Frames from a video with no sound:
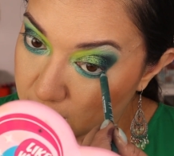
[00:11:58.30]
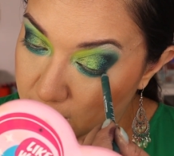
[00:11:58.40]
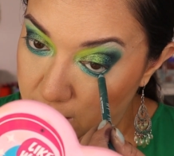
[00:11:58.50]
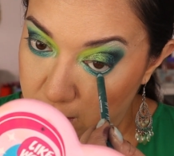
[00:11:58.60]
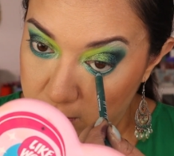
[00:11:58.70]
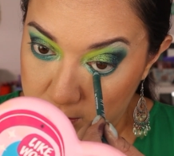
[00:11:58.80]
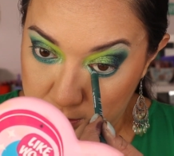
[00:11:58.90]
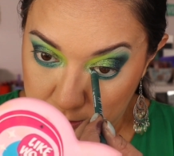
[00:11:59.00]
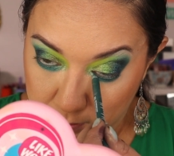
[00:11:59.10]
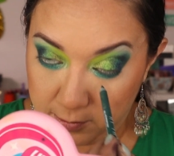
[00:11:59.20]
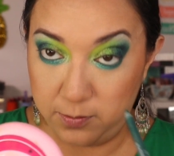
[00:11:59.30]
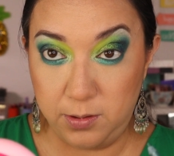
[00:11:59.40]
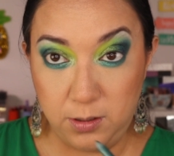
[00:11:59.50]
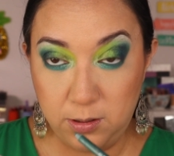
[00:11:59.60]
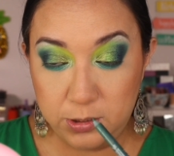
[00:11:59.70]
I know some of
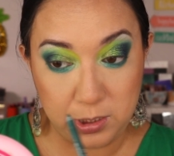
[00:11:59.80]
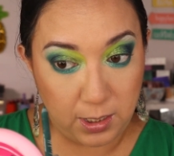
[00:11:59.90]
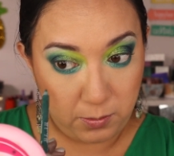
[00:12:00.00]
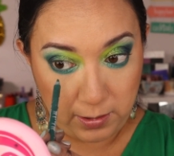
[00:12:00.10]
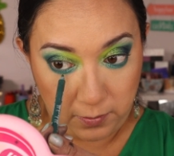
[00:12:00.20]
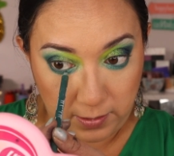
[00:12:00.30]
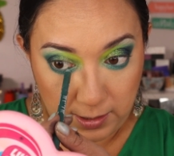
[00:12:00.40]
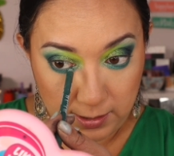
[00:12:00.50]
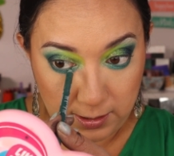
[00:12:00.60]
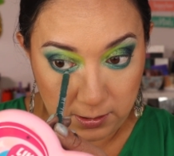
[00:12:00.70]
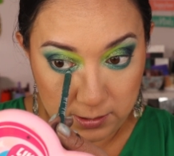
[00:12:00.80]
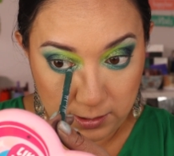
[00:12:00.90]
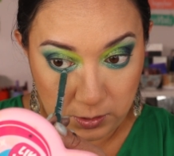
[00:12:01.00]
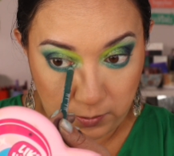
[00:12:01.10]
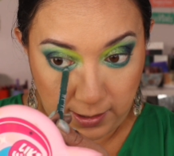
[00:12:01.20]
their Shockwave eyeliners
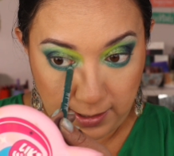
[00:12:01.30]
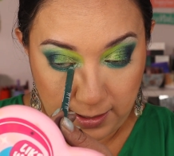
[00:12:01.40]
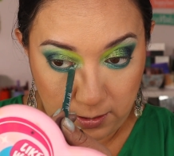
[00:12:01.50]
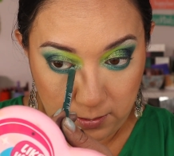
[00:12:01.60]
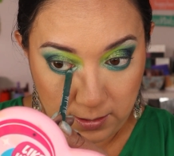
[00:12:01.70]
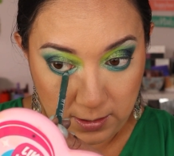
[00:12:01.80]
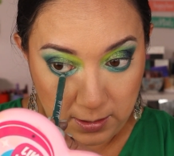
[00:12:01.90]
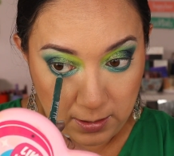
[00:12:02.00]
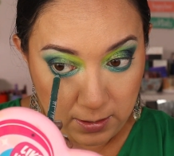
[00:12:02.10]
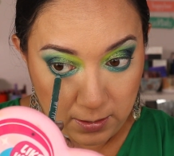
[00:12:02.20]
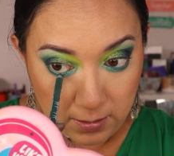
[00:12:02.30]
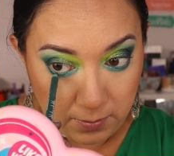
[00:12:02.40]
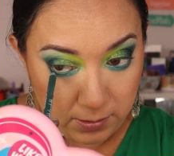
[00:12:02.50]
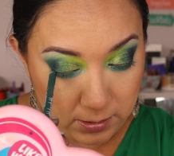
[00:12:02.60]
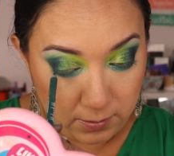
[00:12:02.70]
can dry out,
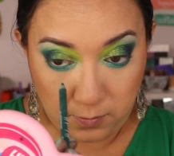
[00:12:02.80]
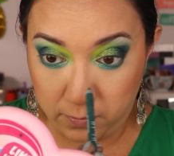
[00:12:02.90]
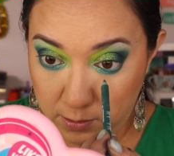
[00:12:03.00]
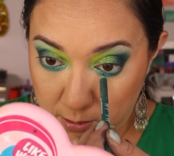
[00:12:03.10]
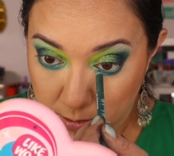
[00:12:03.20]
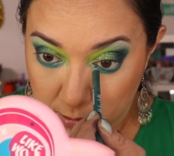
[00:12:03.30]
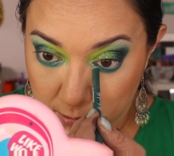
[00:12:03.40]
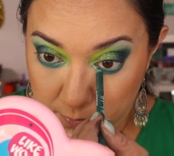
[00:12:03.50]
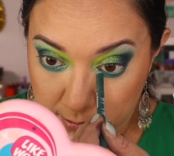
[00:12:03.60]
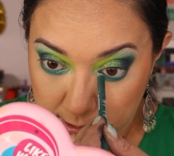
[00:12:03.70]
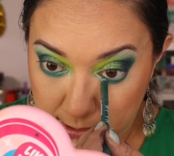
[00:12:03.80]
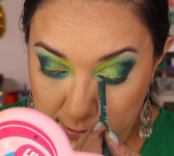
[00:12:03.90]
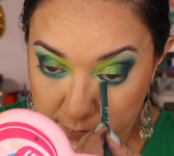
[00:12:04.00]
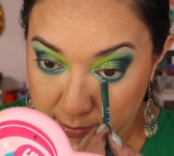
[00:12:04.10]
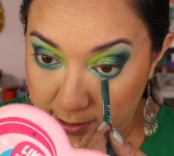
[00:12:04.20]
but so far all of mine have